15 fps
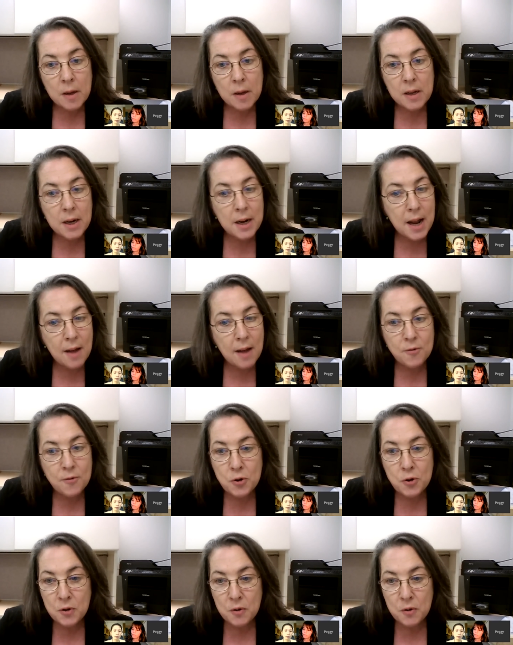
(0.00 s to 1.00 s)
in an
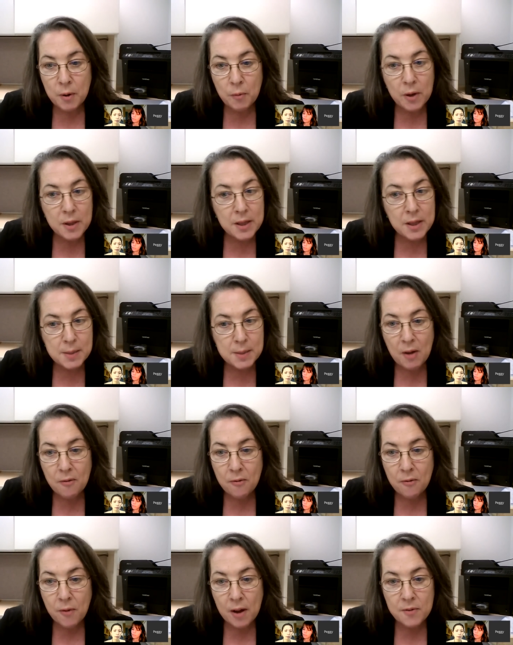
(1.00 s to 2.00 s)
afternoon, we run these
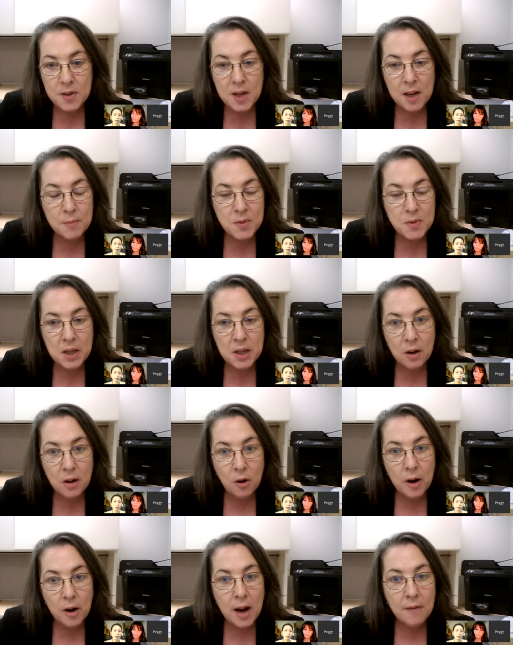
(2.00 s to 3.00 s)
about five times a
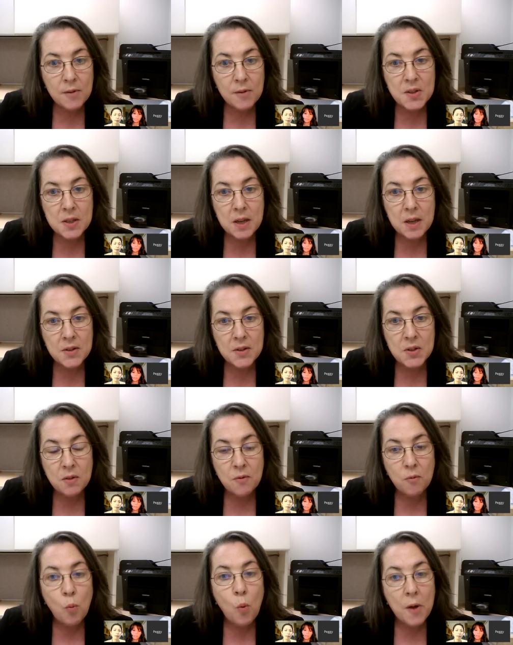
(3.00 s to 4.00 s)
year, have a sense
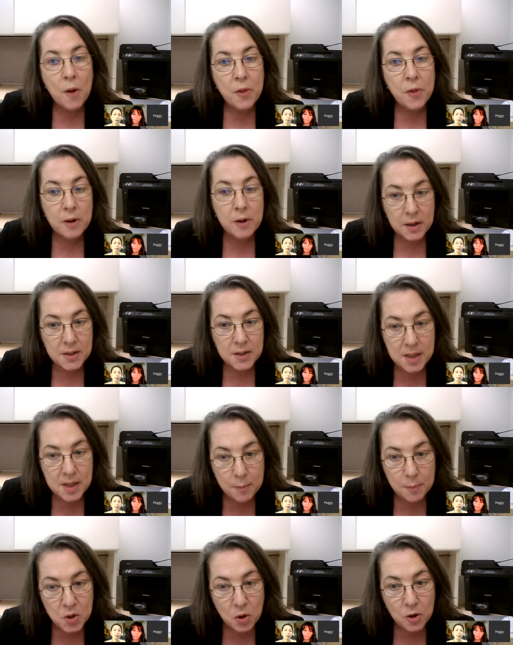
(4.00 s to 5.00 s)
of what their next
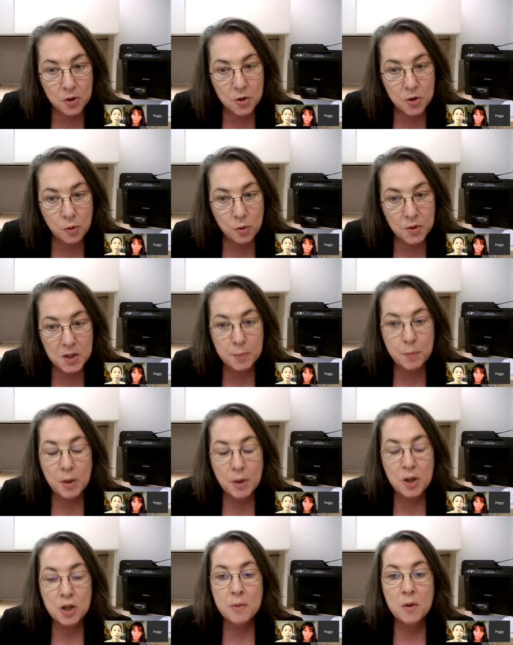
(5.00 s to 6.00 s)
steps are towards
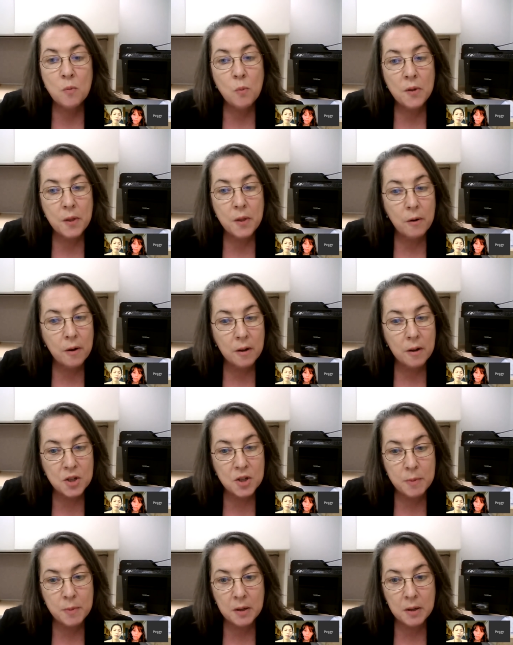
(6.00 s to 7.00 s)
expungement, what their
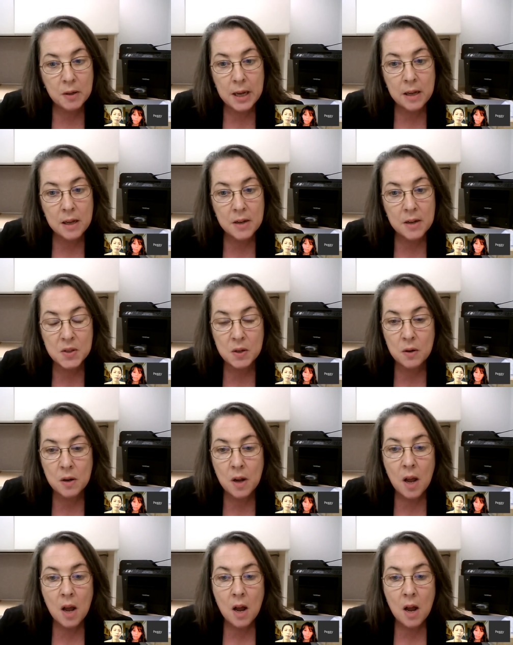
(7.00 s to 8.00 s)
eligibility is,
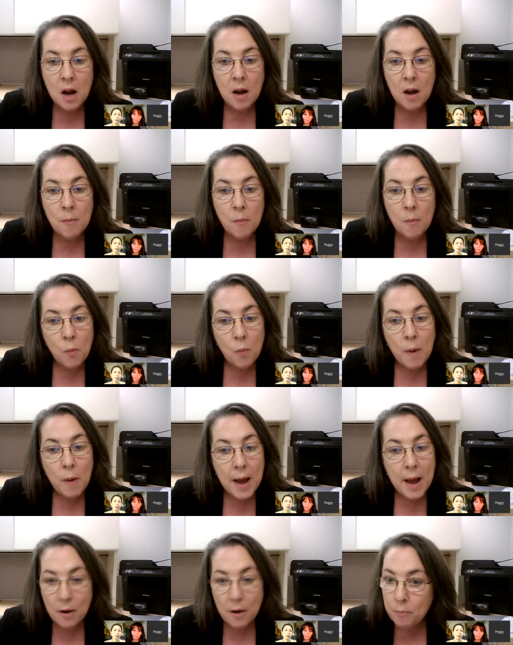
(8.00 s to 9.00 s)
and
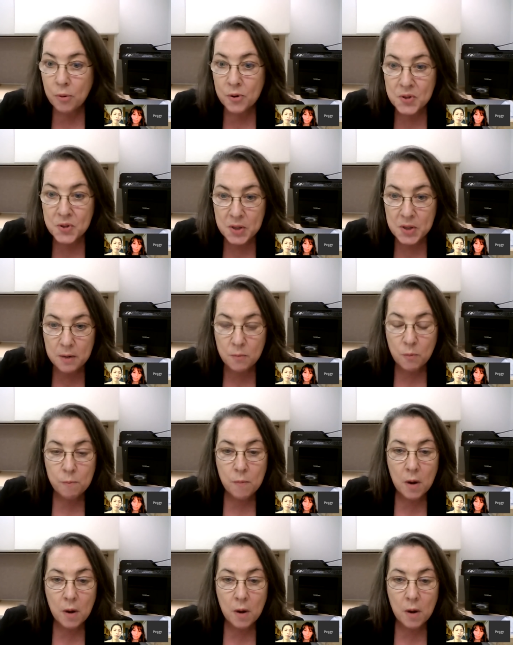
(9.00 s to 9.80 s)
how to proceed.